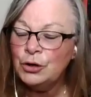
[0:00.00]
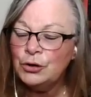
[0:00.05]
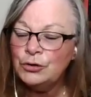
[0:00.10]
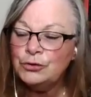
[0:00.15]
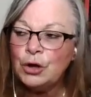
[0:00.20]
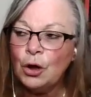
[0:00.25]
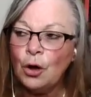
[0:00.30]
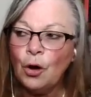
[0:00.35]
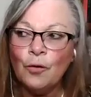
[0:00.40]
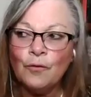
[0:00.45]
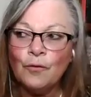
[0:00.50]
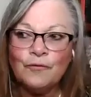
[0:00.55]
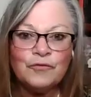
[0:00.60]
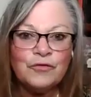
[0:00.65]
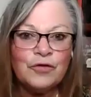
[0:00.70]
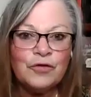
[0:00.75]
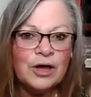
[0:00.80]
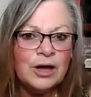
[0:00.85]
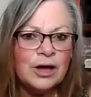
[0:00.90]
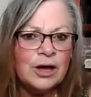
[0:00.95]
note
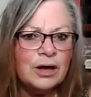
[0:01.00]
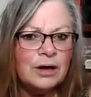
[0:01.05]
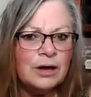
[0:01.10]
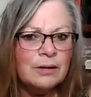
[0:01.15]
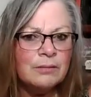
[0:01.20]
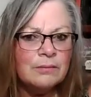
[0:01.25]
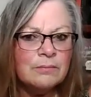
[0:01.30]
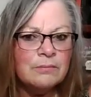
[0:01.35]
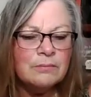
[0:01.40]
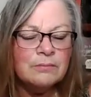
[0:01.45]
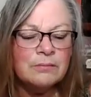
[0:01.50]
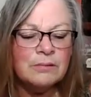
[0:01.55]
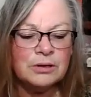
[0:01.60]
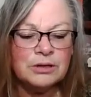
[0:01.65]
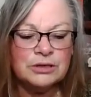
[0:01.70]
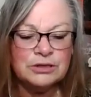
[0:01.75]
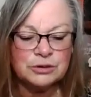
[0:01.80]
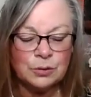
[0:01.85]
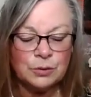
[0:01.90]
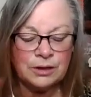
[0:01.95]
of because
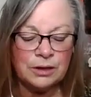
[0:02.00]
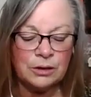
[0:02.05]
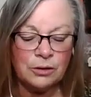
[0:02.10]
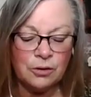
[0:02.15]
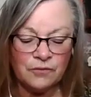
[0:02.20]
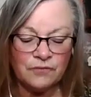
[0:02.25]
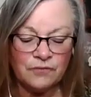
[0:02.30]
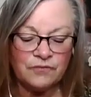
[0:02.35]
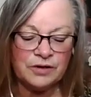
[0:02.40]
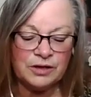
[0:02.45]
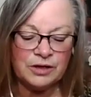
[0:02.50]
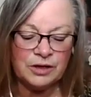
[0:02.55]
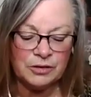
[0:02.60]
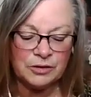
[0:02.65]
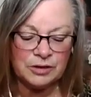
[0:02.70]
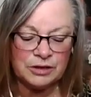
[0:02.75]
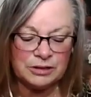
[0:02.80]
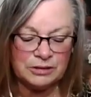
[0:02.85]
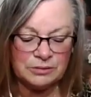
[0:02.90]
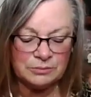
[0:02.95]
it's quite a long
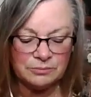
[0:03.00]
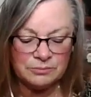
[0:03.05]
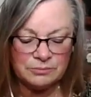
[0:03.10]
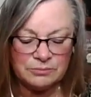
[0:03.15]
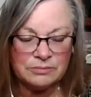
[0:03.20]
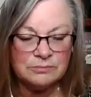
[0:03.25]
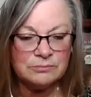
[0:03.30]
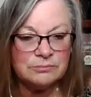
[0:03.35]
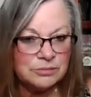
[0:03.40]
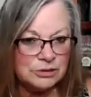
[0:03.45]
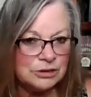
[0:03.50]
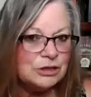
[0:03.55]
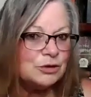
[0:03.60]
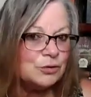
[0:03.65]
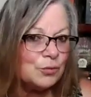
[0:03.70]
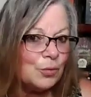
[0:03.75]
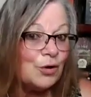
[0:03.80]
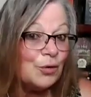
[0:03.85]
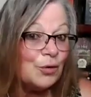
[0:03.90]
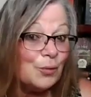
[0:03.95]
video because he
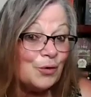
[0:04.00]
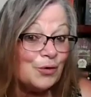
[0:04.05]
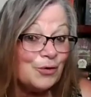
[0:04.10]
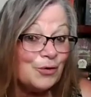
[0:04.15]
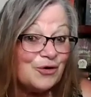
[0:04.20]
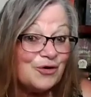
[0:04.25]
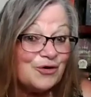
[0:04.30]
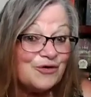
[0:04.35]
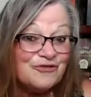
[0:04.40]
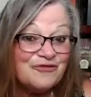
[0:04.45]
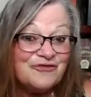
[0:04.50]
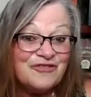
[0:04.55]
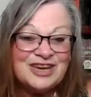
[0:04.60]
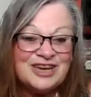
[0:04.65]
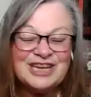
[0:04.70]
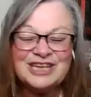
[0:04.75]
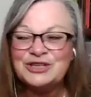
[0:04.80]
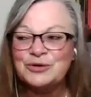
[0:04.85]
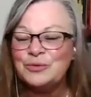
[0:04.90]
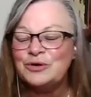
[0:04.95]
did quite a
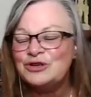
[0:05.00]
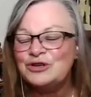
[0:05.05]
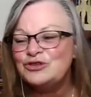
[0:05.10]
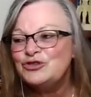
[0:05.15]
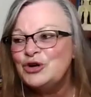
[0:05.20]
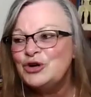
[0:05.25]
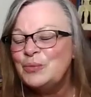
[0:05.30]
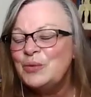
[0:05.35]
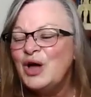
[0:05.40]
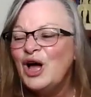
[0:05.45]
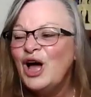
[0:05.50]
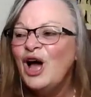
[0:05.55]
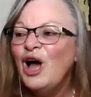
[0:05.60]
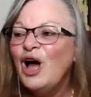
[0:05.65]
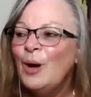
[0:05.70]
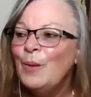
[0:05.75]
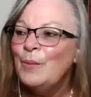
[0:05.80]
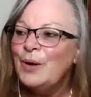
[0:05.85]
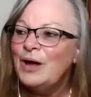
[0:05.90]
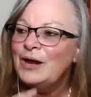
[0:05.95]
fantastic world trip.
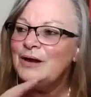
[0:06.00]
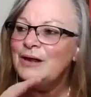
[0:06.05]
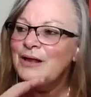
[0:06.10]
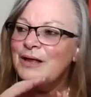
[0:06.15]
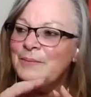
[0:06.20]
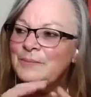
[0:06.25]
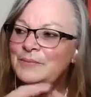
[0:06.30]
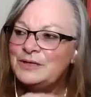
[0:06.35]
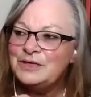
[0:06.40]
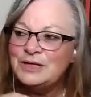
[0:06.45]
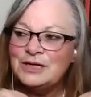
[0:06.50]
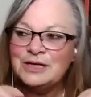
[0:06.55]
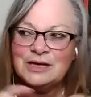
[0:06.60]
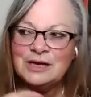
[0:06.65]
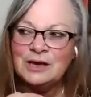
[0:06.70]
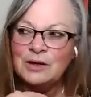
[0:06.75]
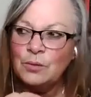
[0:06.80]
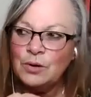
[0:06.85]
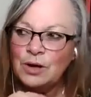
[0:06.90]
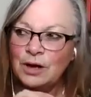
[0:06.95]
But in
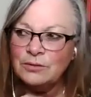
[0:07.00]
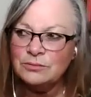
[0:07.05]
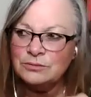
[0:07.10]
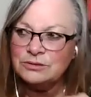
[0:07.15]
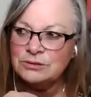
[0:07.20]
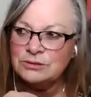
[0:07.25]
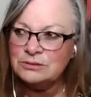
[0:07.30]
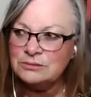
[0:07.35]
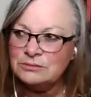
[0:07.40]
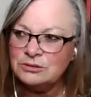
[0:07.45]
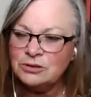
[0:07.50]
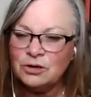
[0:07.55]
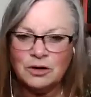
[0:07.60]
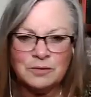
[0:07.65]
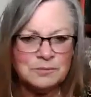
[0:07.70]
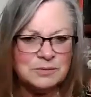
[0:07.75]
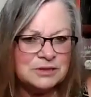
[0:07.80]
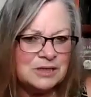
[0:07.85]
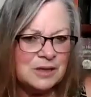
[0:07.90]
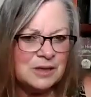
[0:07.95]
particular, I'll sort of
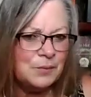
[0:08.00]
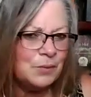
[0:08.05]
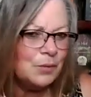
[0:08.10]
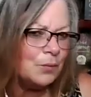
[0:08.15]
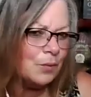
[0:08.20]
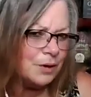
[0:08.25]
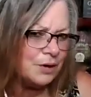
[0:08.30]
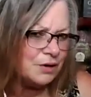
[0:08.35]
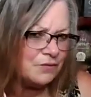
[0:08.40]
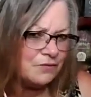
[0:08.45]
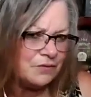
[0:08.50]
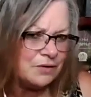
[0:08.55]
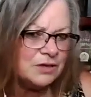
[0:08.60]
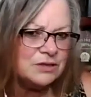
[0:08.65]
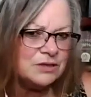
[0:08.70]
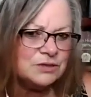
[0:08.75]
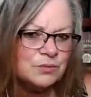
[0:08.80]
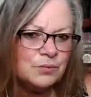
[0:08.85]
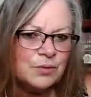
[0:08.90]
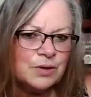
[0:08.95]
timestamp or whatever
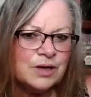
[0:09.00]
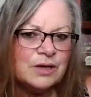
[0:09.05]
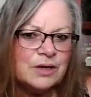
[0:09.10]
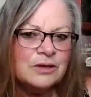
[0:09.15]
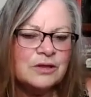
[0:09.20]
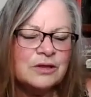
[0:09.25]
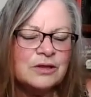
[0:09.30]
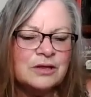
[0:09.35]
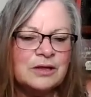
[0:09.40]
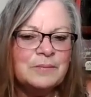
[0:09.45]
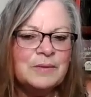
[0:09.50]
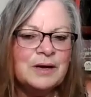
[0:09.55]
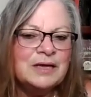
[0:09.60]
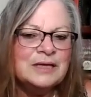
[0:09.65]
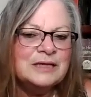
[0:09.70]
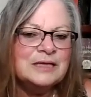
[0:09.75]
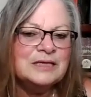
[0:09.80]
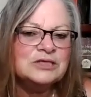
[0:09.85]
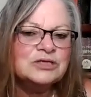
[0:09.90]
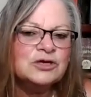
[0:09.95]
it is where he
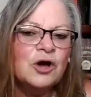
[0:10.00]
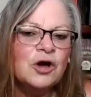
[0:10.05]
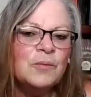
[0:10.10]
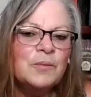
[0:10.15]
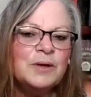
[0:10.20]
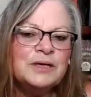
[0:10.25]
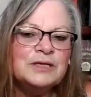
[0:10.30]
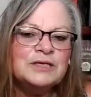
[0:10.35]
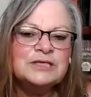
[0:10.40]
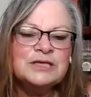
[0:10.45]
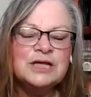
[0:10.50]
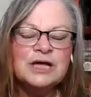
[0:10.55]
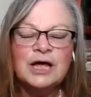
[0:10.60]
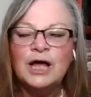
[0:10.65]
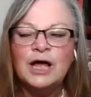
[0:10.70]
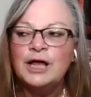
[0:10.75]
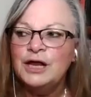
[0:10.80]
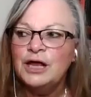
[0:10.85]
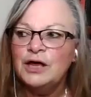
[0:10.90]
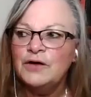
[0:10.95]
made these comments.
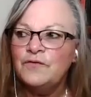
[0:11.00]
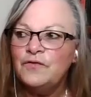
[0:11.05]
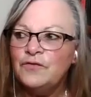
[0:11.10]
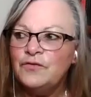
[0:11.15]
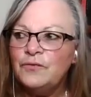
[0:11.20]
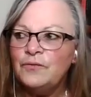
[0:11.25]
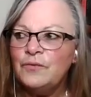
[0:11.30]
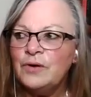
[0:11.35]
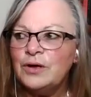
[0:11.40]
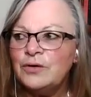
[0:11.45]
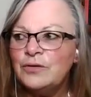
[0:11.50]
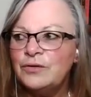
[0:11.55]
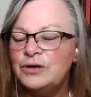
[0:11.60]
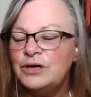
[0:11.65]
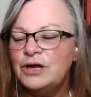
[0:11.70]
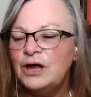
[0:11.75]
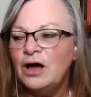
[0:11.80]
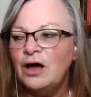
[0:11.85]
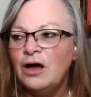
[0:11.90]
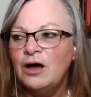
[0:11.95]
Now, for the
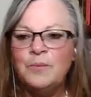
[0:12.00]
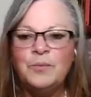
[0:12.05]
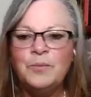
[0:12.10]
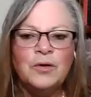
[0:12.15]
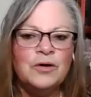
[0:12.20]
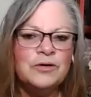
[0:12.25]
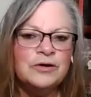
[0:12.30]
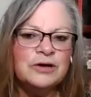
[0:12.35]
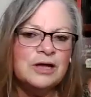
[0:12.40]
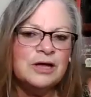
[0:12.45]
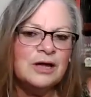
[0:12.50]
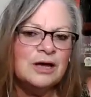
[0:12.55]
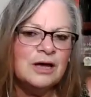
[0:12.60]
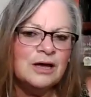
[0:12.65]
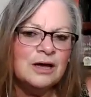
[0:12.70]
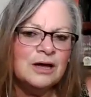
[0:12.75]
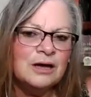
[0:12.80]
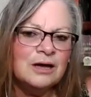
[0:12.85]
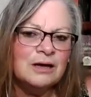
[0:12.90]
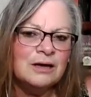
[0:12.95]
record, I'm not
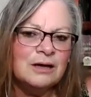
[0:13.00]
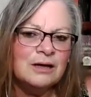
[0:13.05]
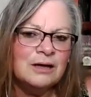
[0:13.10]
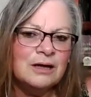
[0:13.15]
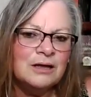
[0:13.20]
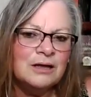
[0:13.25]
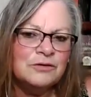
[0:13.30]
an